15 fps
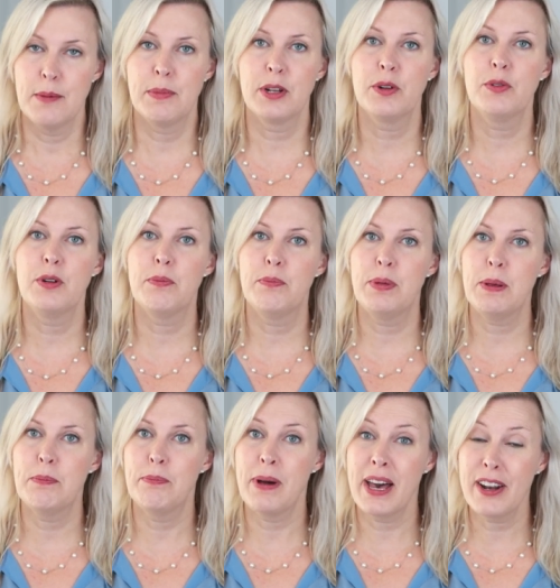but it would be
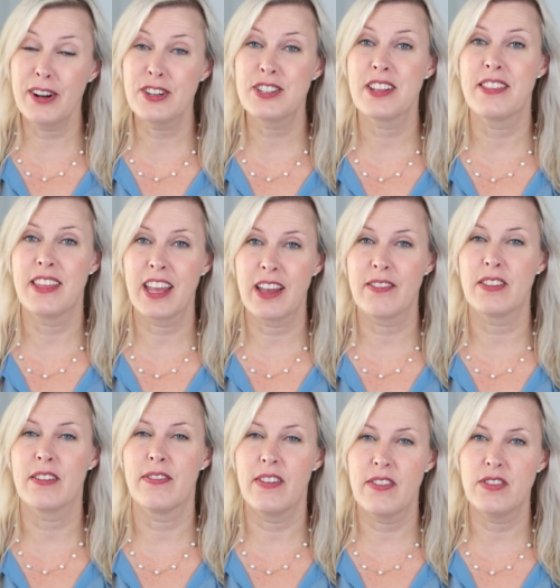better to think of
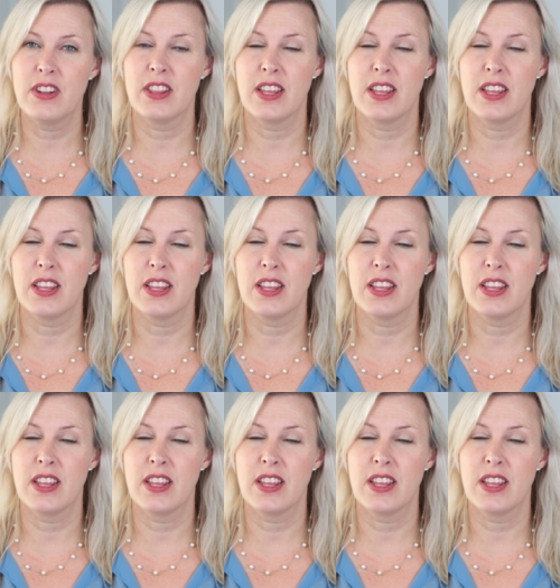the 50